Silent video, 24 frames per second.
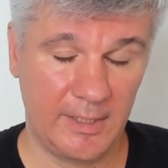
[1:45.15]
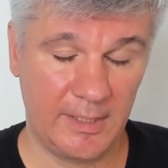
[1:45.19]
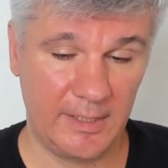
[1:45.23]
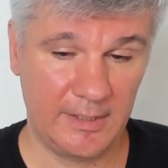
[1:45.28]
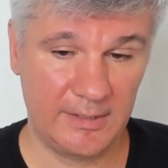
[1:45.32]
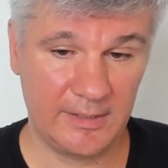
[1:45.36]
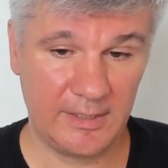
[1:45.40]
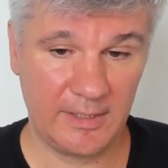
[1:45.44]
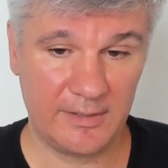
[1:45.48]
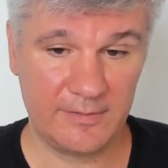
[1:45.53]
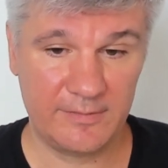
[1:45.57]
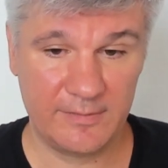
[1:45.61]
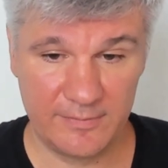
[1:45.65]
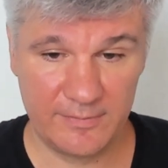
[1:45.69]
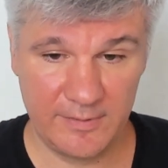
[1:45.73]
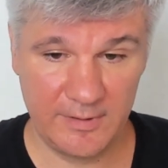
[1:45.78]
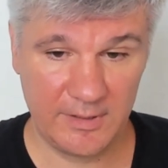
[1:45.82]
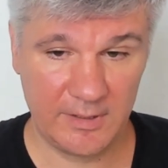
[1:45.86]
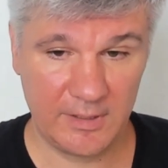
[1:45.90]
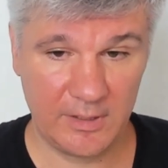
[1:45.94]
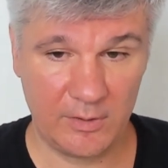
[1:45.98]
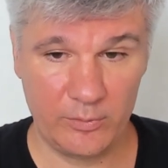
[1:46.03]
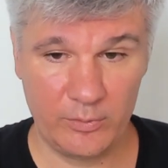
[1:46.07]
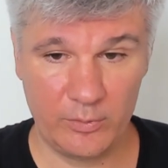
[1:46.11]
Another
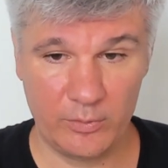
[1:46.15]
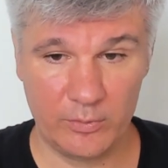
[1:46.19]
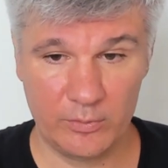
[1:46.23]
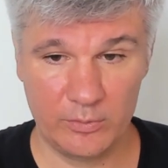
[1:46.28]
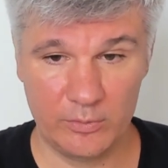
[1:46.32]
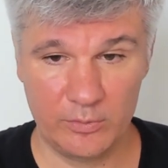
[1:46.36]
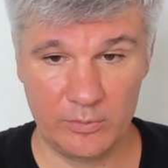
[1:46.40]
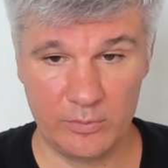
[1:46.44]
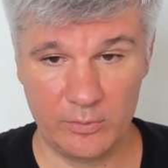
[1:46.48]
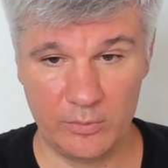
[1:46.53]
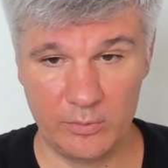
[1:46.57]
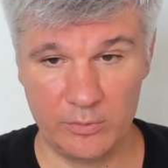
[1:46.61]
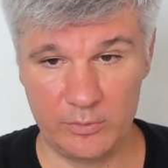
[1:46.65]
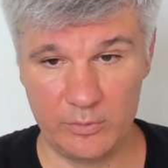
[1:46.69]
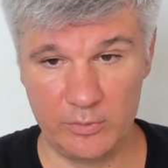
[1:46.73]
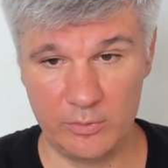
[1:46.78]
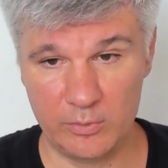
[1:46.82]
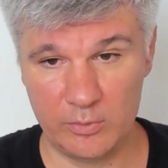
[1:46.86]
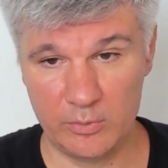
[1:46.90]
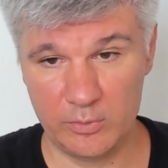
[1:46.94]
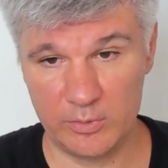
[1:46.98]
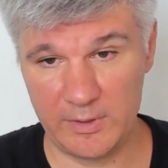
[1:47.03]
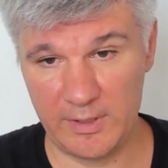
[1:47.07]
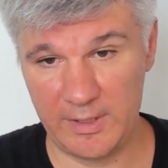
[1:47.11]
thing how you could do it,
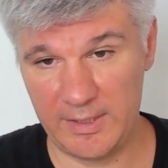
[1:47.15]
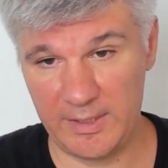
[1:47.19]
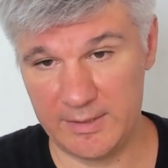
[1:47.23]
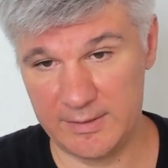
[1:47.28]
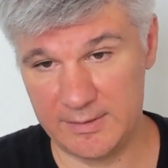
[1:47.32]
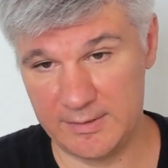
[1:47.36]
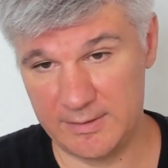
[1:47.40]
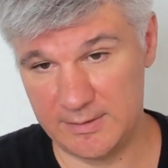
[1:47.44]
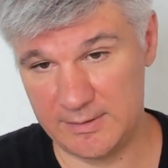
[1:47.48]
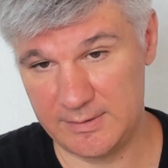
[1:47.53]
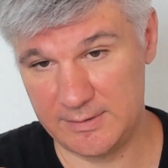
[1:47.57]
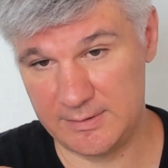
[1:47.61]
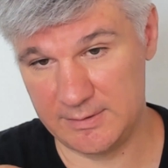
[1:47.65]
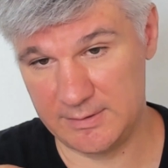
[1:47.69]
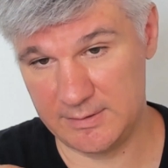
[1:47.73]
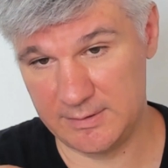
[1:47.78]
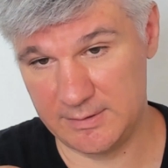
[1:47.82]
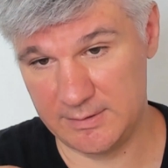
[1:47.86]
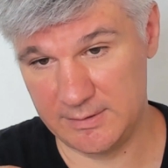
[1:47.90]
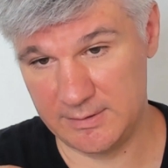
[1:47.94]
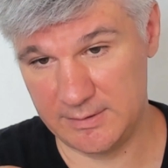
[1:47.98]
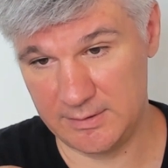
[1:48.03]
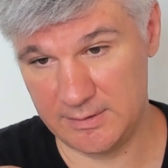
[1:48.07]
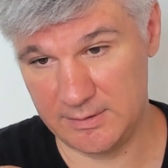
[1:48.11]
you could add
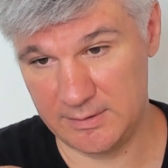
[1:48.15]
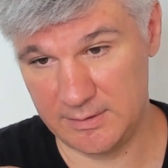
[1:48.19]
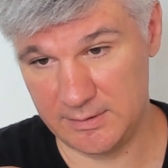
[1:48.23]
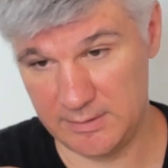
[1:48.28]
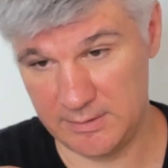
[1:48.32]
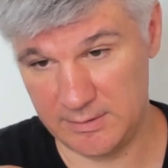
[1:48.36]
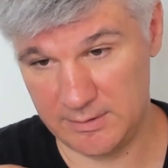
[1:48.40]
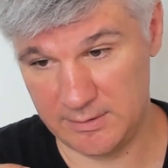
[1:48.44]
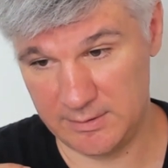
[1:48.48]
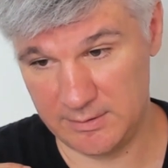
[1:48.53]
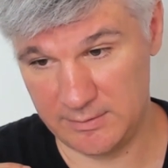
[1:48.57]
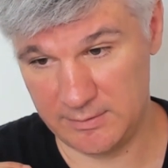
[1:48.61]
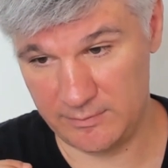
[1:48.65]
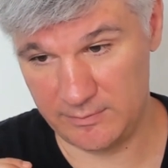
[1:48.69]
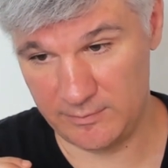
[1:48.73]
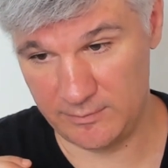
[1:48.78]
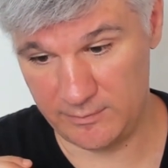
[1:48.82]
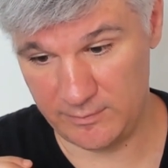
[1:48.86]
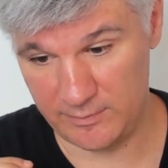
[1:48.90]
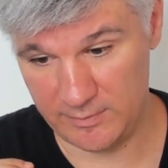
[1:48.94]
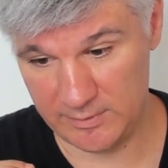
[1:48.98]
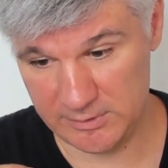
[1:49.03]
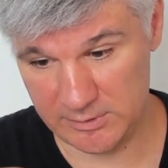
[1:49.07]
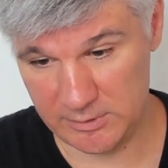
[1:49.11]

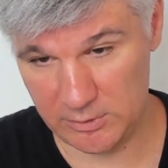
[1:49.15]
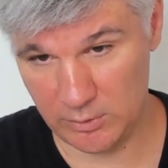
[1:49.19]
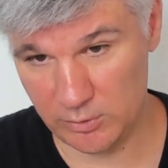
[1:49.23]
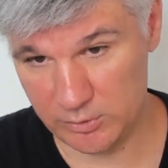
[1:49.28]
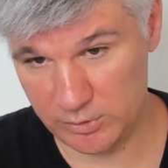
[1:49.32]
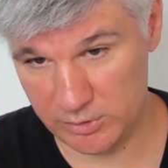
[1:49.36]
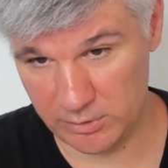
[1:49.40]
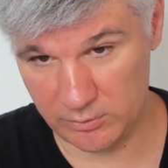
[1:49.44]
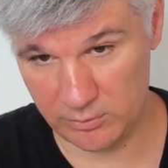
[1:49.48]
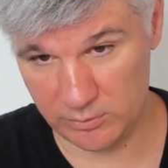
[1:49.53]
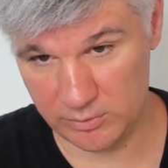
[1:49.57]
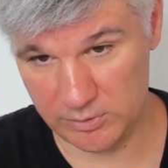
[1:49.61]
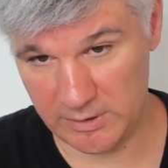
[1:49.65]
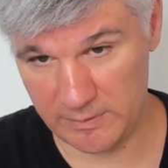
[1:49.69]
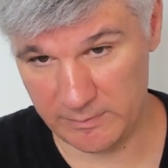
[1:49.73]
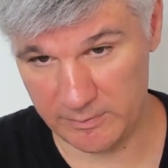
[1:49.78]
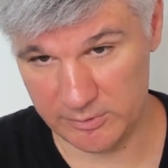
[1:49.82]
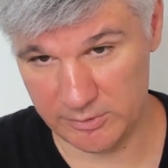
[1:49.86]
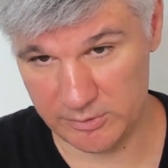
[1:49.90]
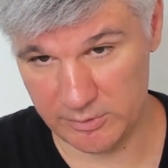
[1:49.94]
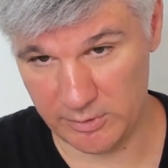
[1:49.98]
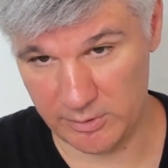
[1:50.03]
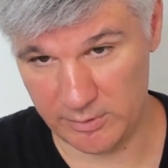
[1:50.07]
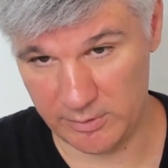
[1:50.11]
this logic to
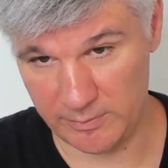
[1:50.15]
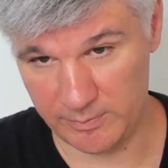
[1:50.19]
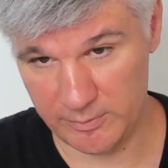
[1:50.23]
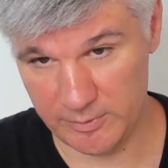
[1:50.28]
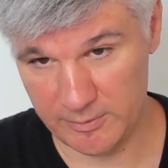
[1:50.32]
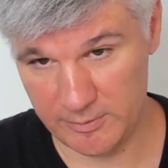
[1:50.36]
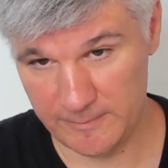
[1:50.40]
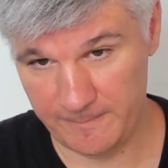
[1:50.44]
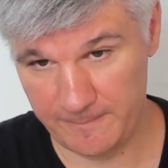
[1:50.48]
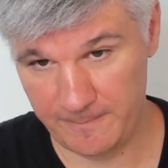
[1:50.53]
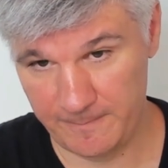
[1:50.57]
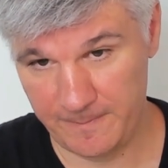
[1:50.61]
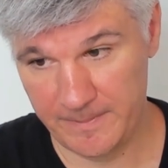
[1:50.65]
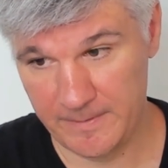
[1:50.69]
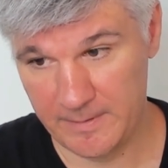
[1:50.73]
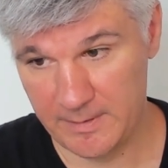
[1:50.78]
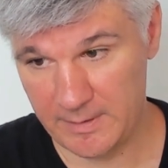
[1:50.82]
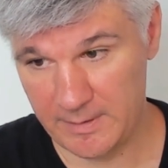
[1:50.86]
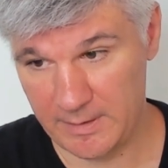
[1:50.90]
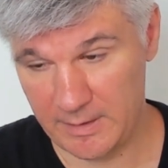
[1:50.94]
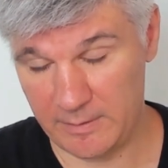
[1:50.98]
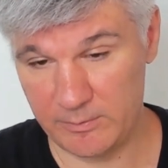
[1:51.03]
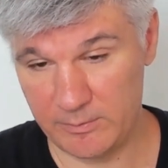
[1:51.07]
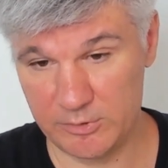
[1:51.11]
JavaScript.
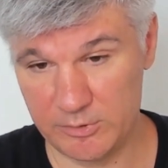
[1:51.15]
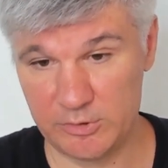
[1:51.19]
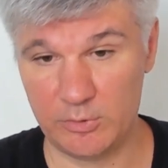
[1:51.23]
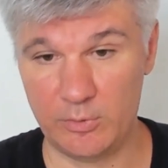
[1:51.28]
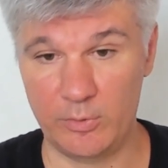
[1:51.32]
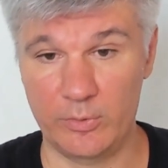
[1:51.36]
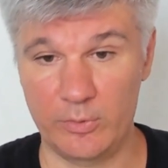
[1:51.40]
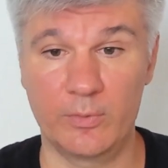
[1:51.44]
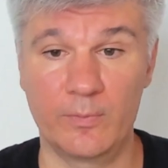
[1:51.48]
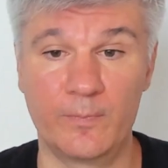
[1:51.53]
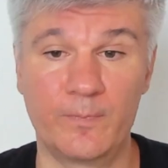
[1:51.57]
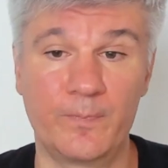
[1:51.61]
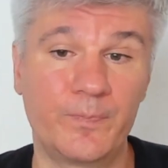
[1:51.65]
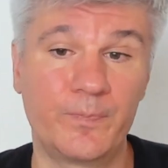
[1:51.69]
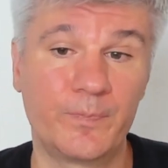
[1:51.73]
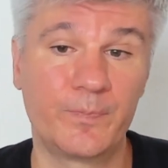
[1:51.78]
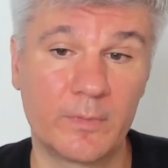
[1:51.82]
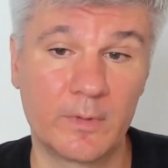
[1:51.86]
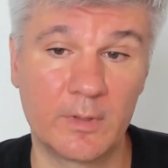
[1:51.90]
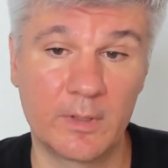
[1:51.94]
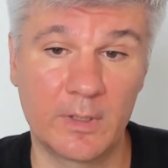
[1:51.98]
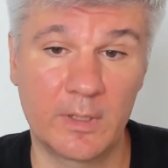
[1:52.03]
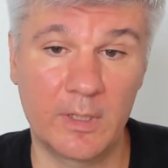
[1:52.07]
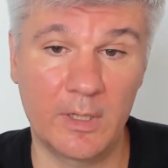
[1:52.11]
I will show you
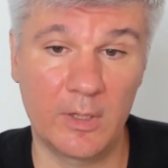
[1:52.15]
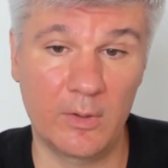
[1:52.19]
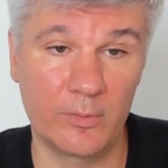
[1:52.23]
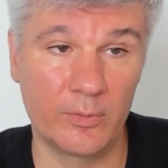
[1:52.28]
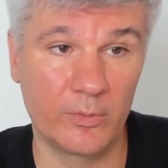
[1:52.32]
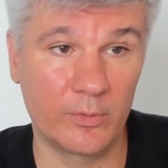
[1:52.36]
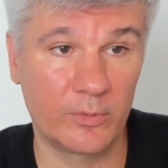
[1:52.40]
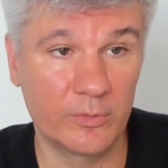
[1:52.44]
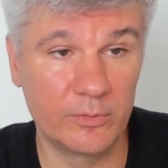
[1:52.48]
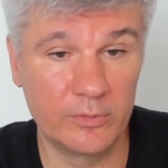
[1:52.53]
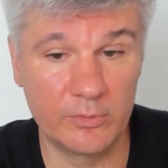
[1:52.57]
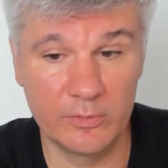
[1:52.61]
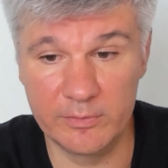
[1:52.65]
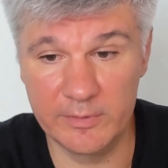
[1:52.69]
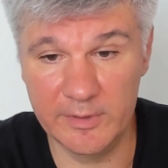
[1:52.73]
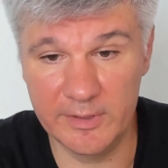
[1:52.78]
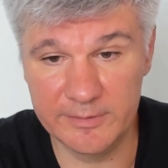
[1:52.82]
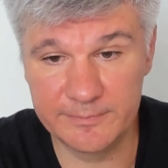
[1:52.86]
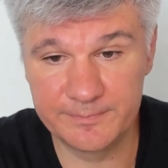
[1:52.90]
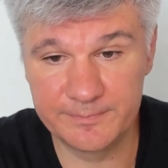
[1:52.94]
how you could do that.